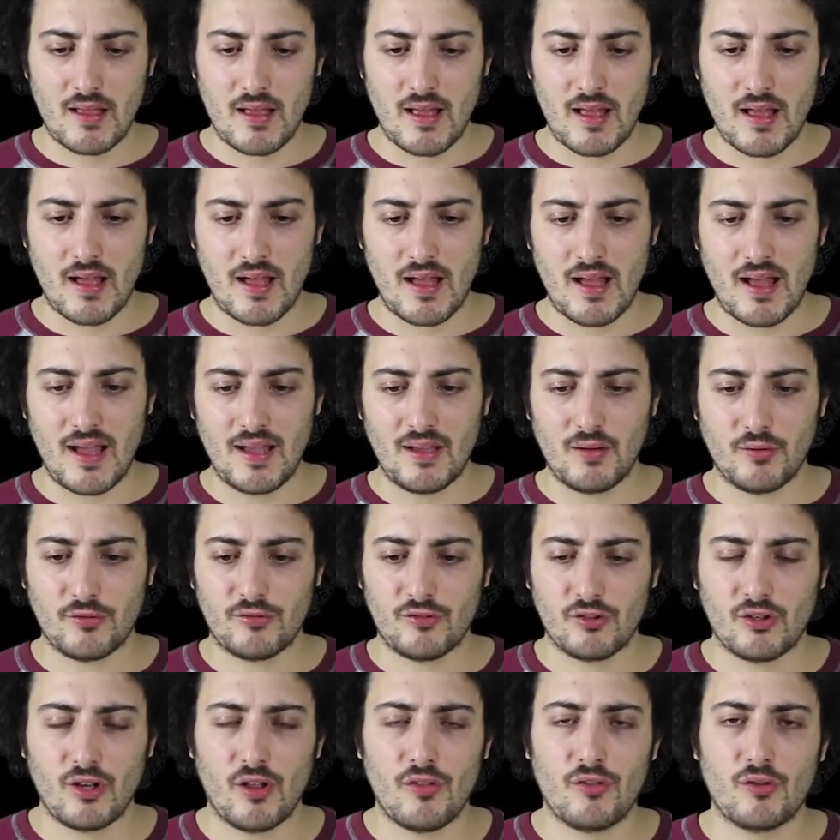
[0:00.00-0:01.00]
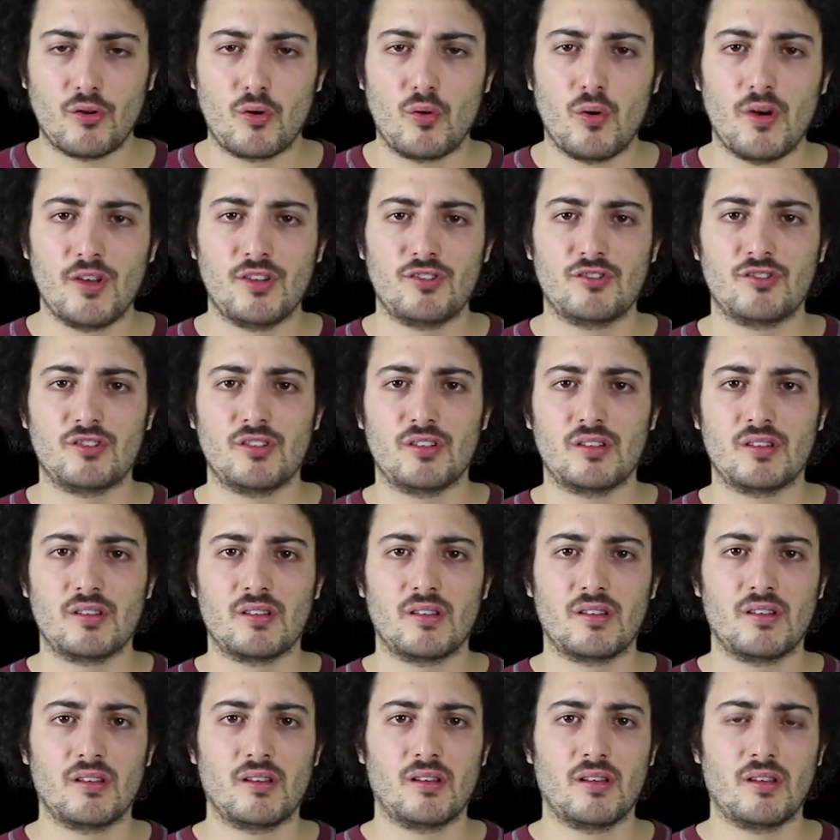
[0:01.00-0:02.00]
I also got the
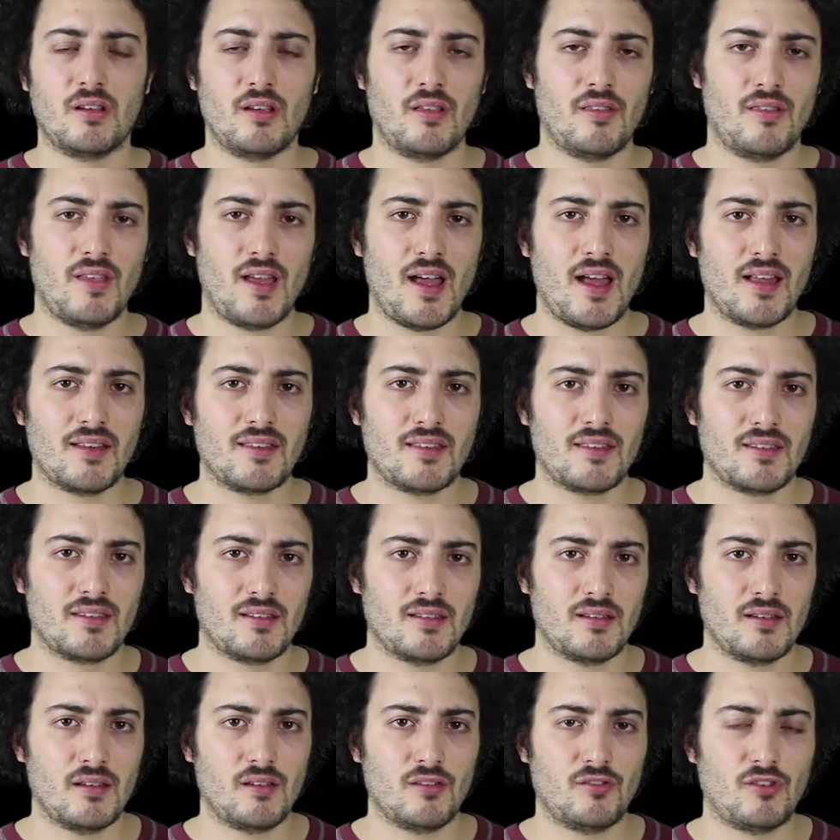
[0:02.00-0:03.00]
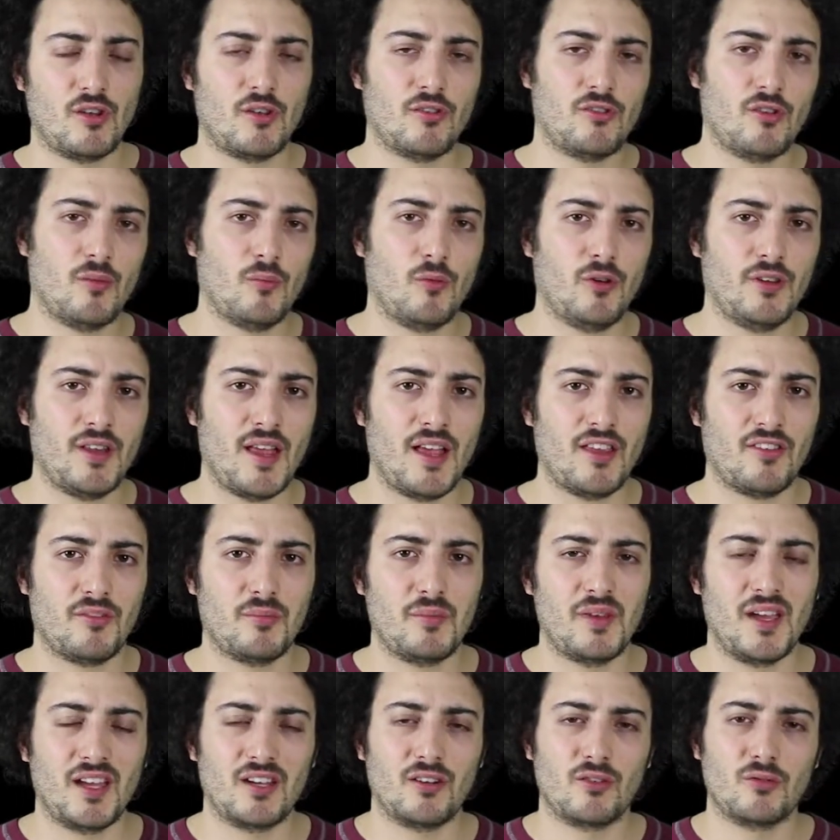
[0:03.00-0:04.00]
question that someone asked
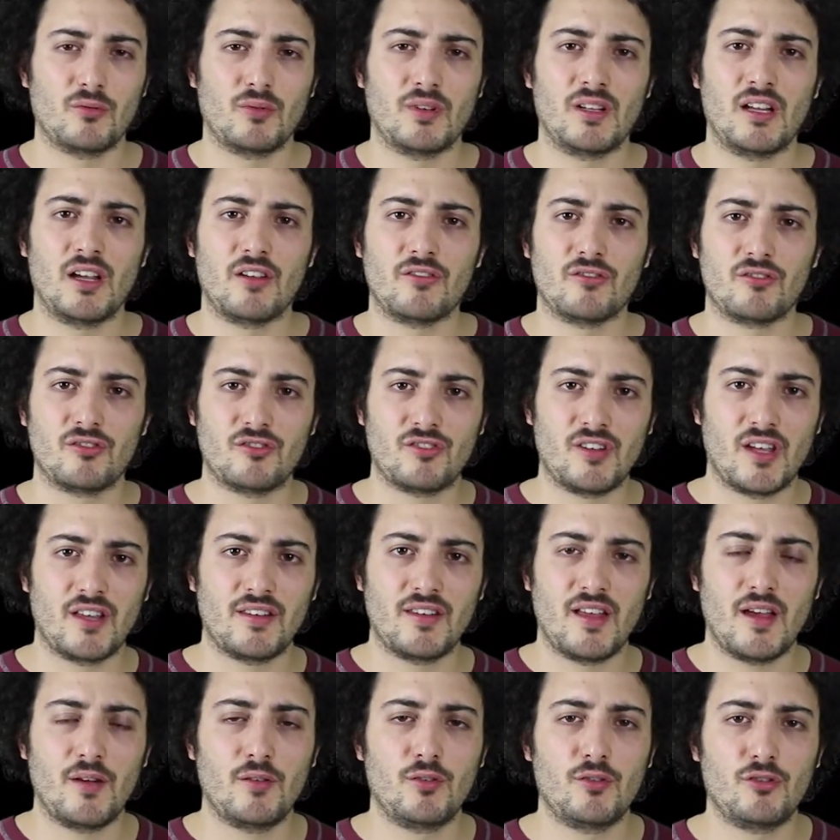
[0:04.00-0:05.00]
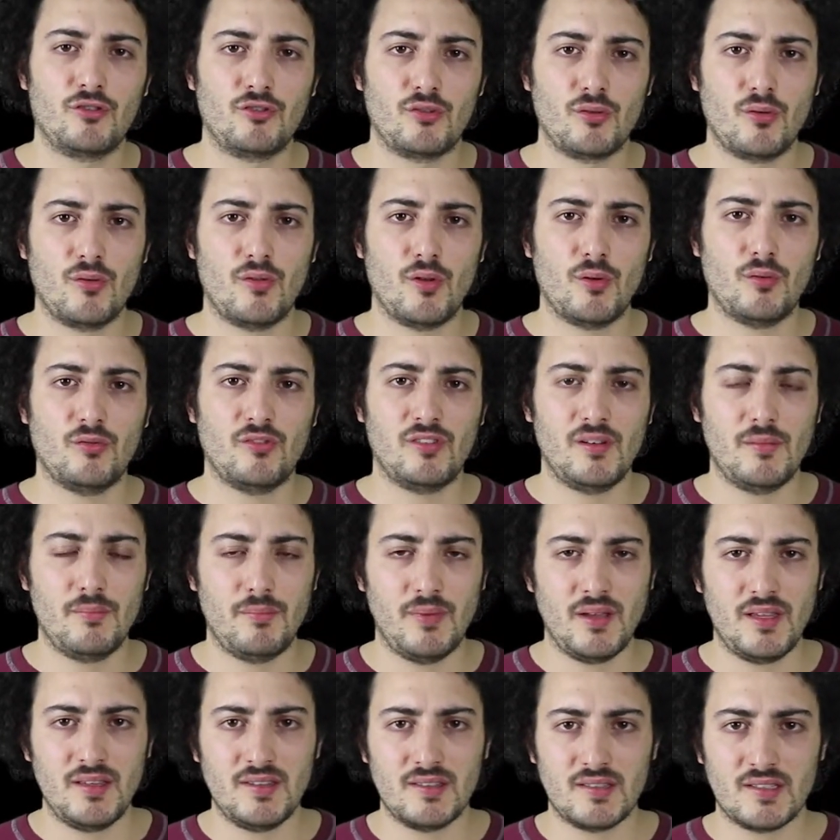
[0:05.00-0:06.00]
me, I don't really understand how you do those lip
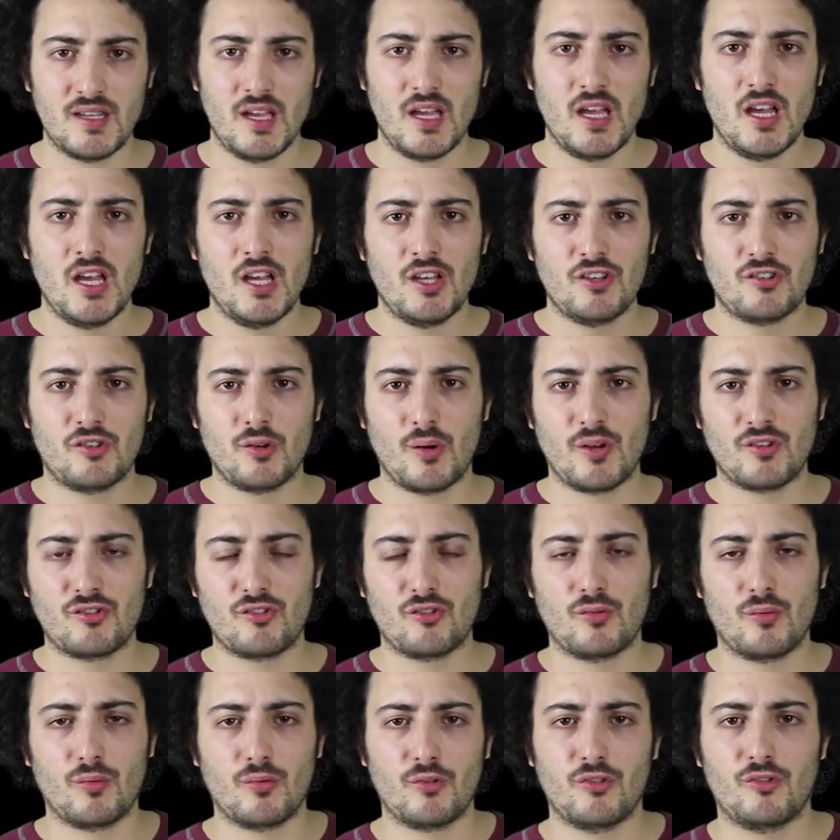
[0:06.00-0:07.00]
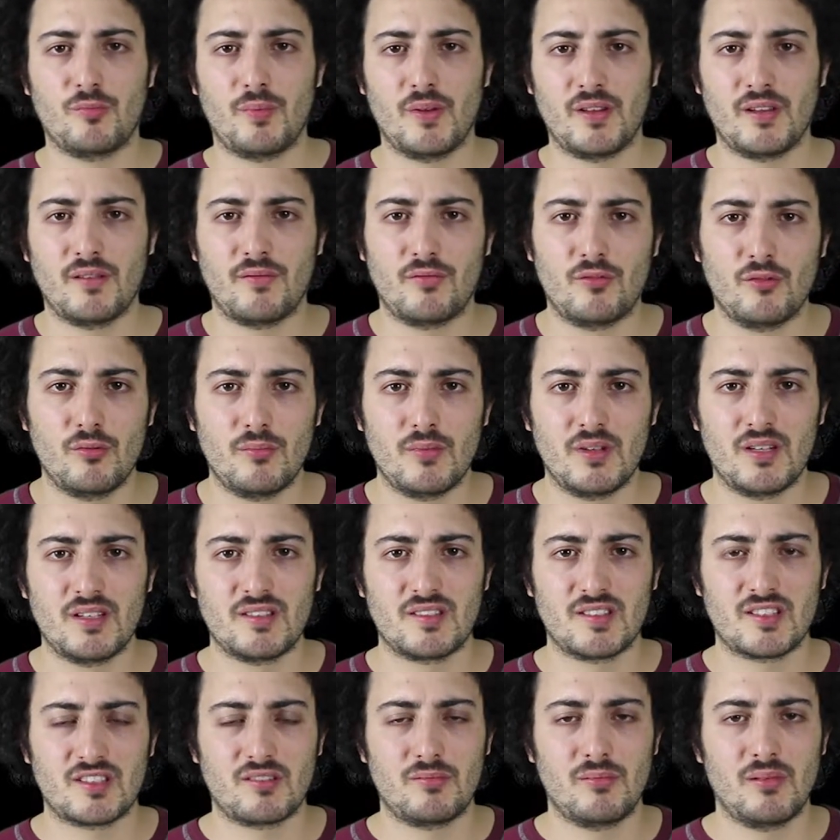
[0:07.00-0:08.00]
bends, so I just want to spend a few
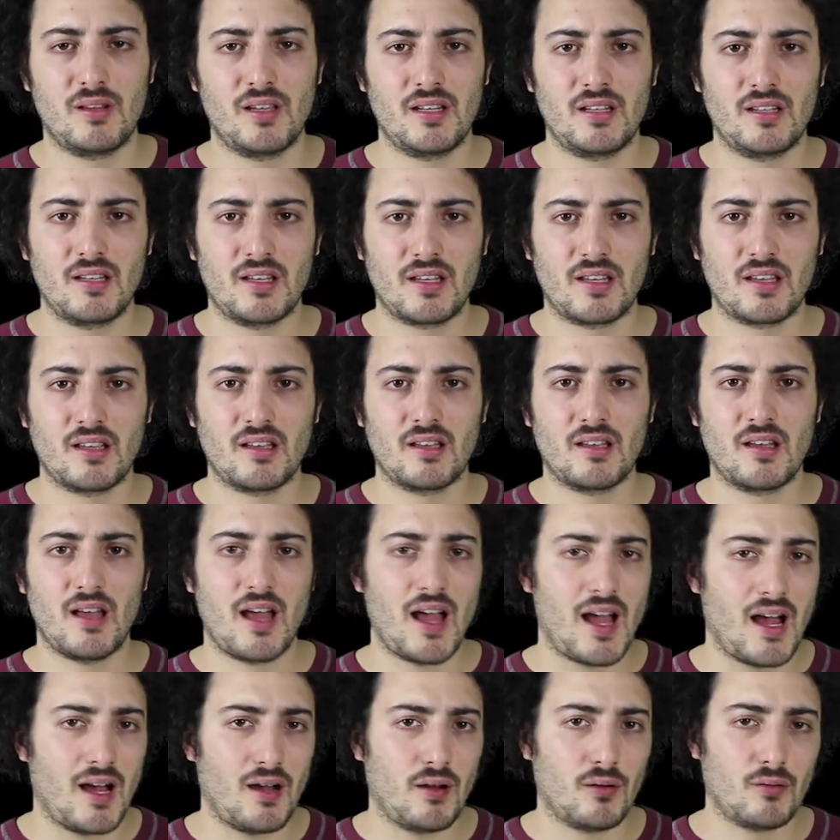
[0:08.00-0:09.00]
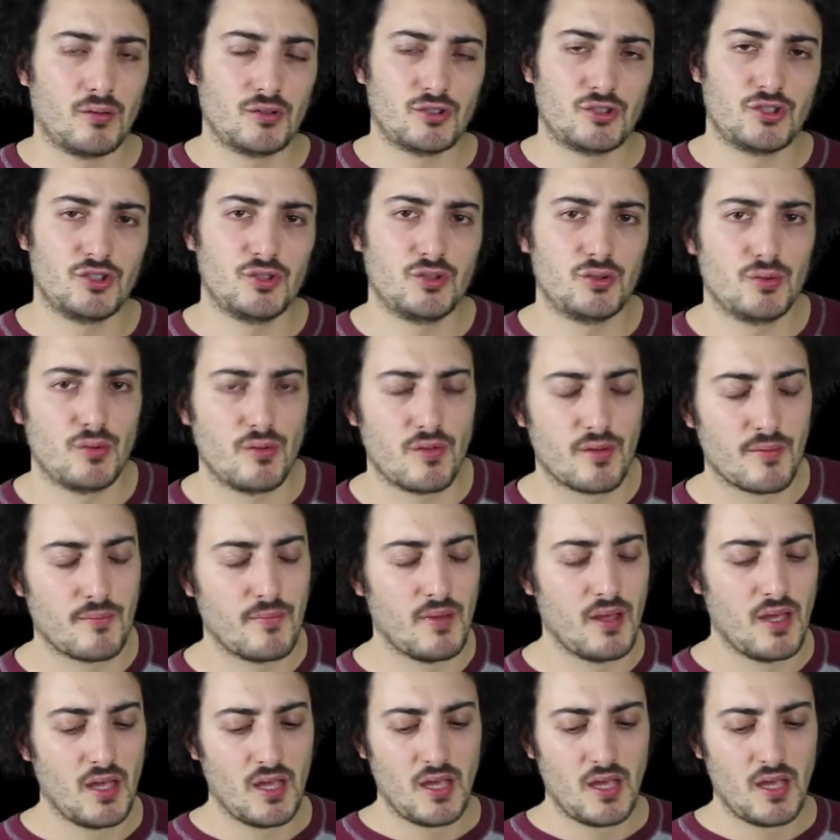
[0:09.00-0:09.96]
minutes explaining how to do them.